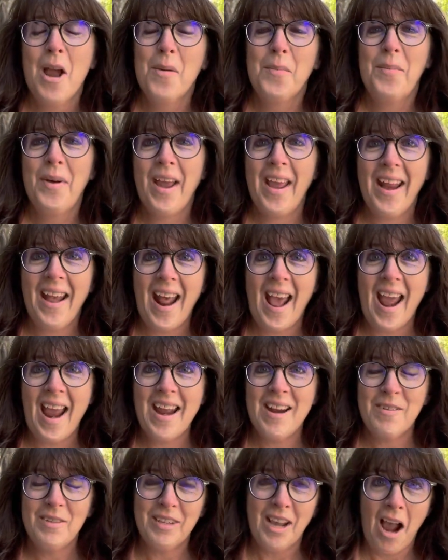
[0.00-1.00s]
but
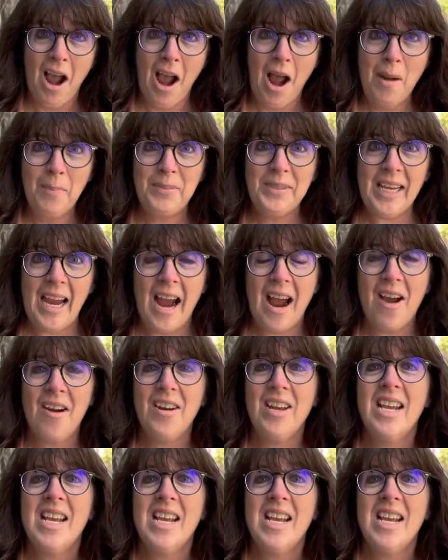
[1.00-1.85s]
I hopped out